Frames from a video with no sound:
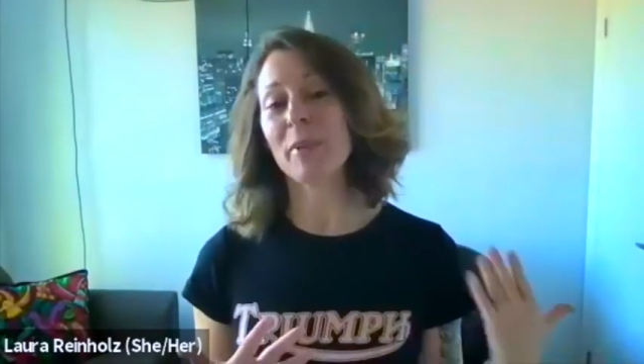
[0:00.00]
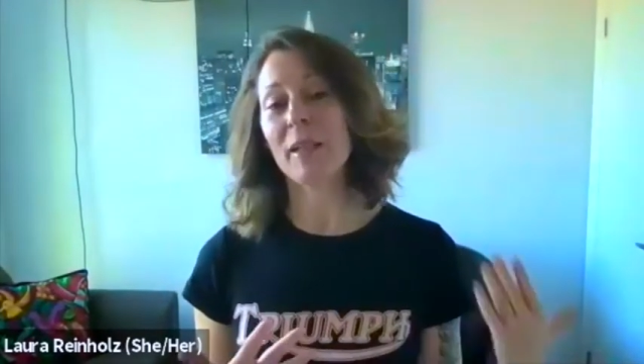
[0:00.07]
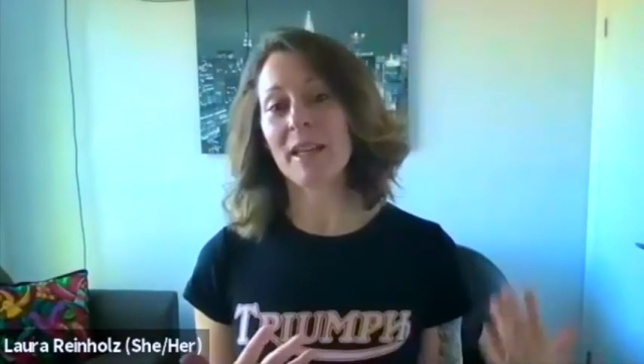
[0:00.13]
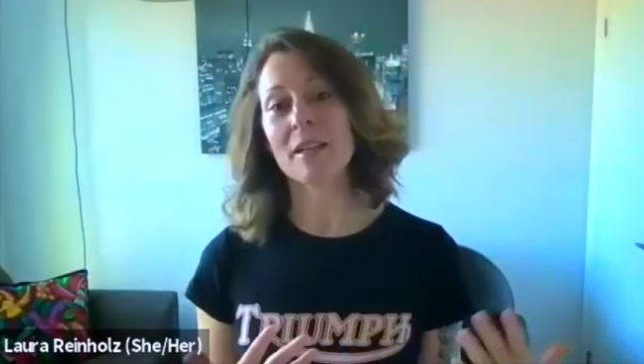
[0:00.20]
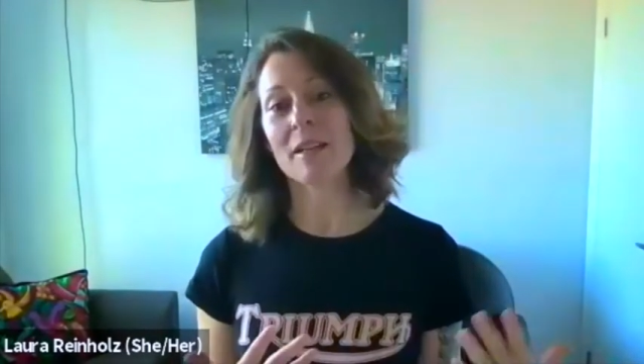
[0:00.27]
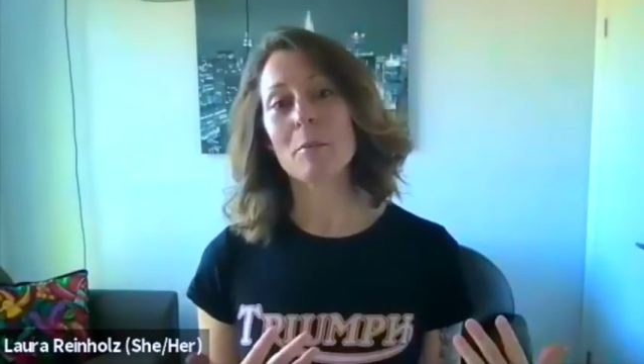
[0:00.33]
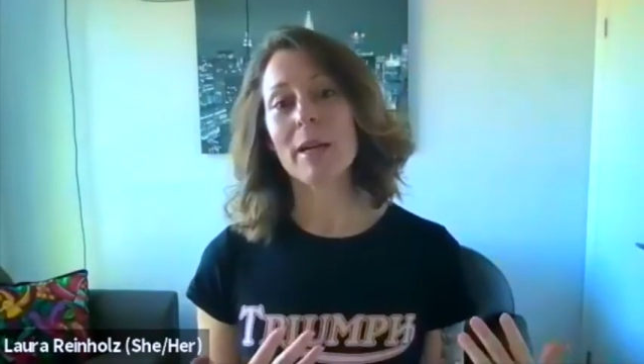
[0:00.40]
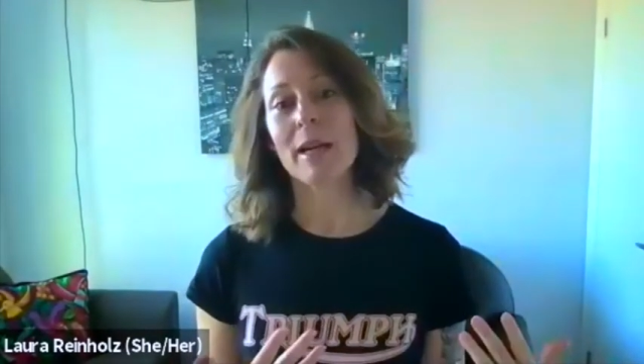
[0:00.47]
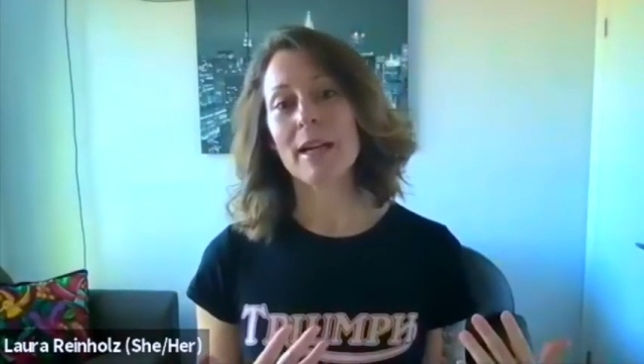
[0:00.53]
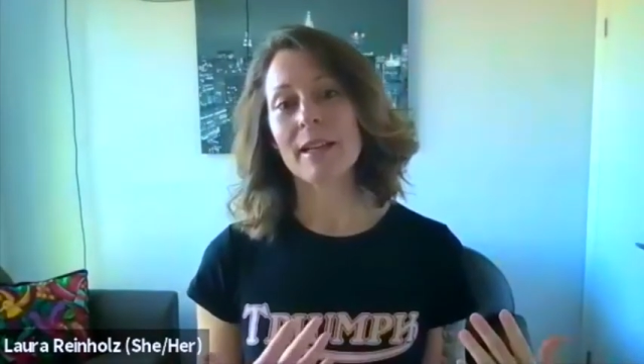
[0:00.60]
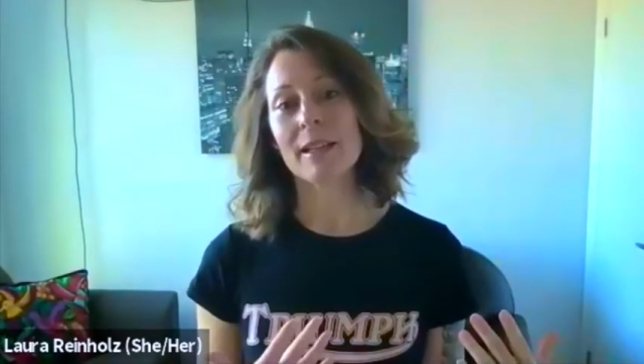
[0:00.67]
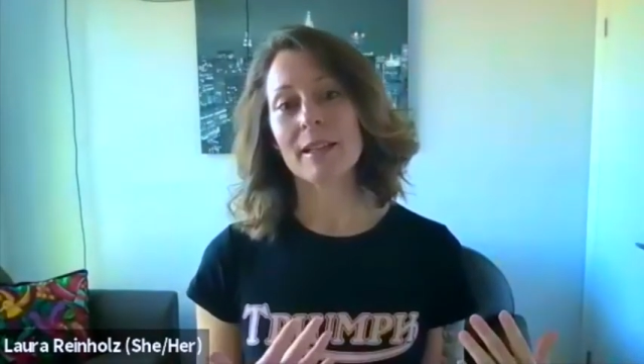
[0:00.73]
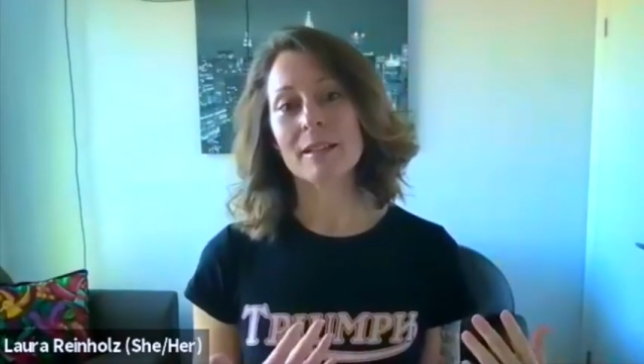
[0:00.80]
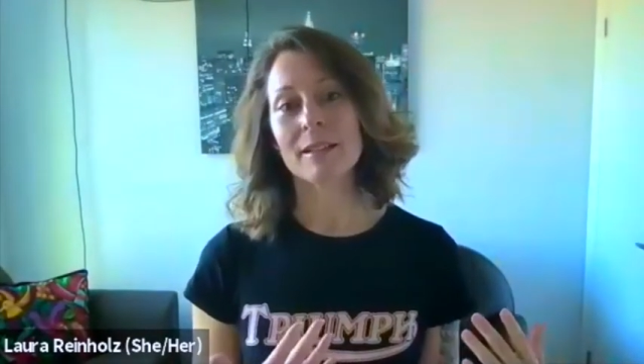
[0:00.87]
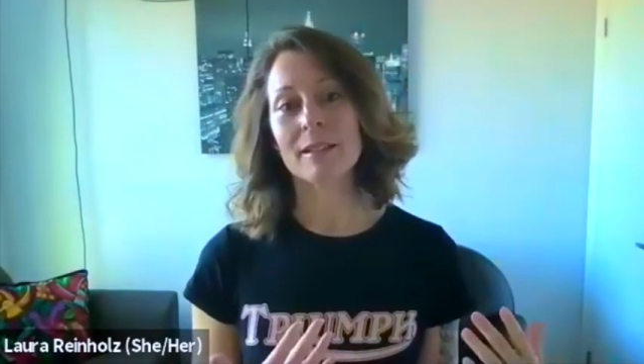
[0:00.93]
plan on
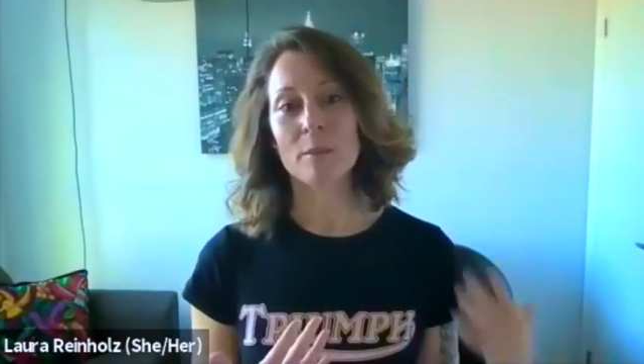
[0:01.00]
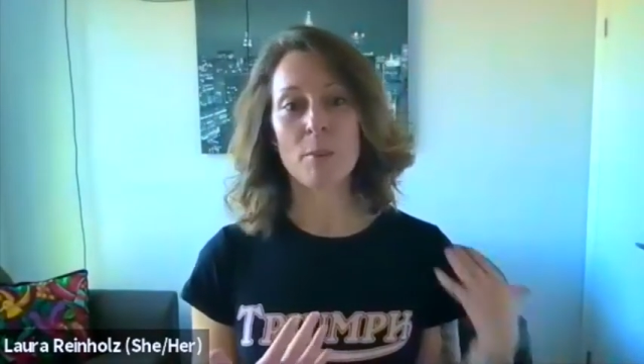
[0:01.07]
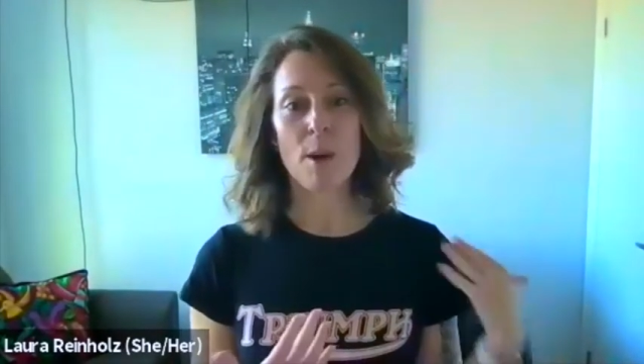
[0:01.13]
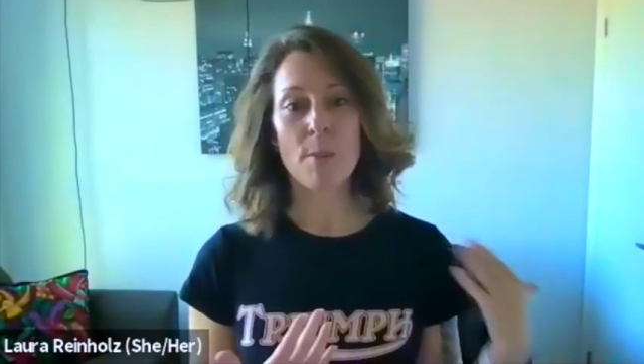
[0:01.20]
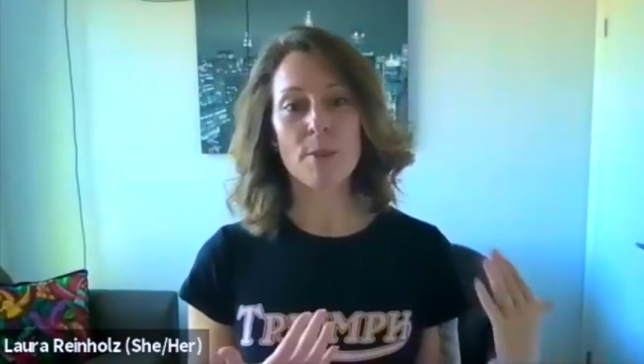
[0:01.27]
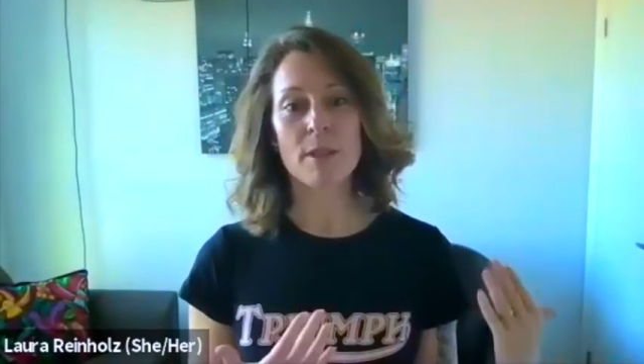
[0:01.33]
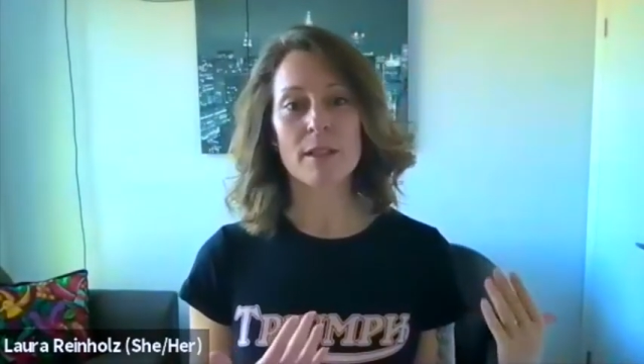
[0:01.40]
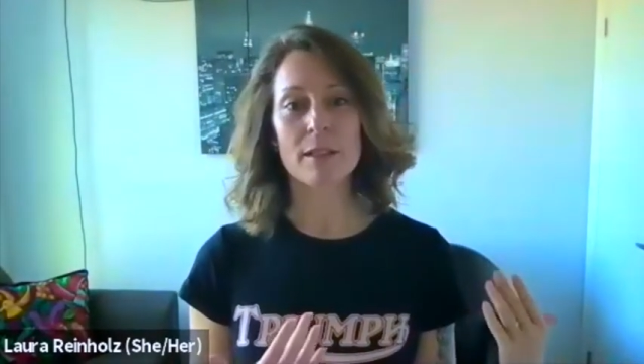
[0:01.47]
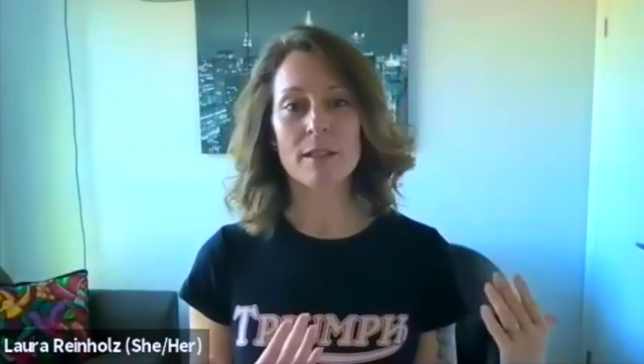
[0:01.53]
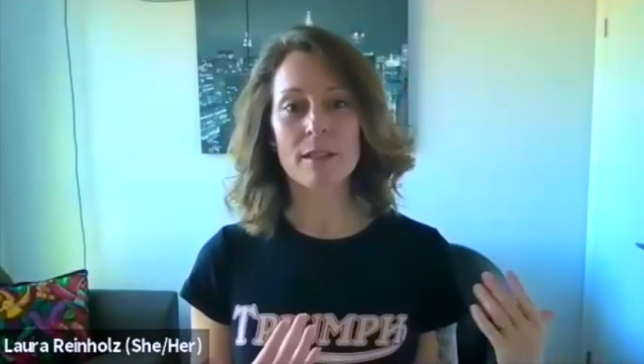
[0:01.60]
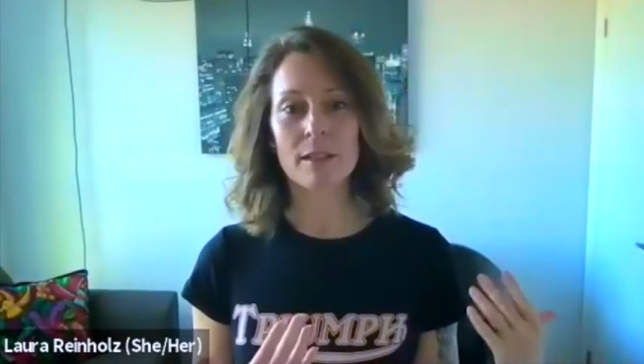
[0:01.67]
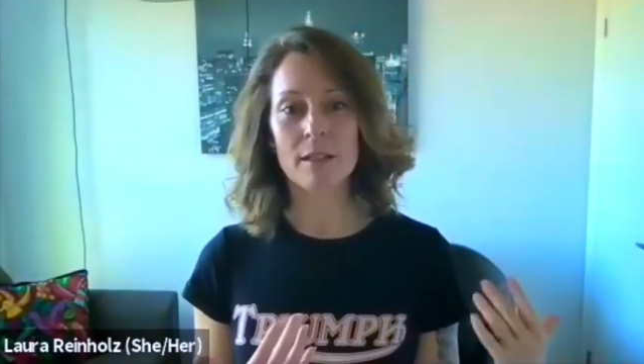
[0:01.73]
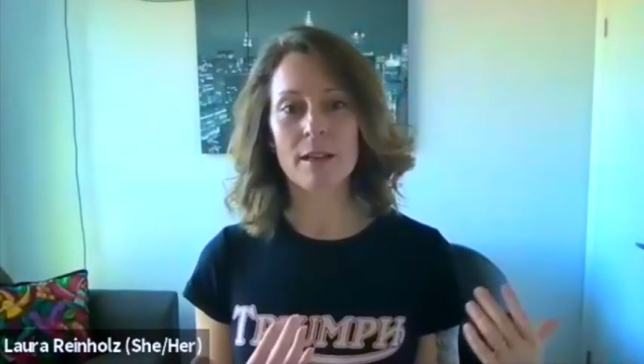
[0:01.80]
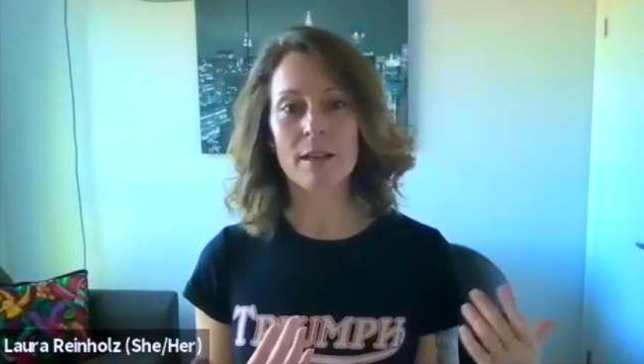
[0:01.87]
buying a property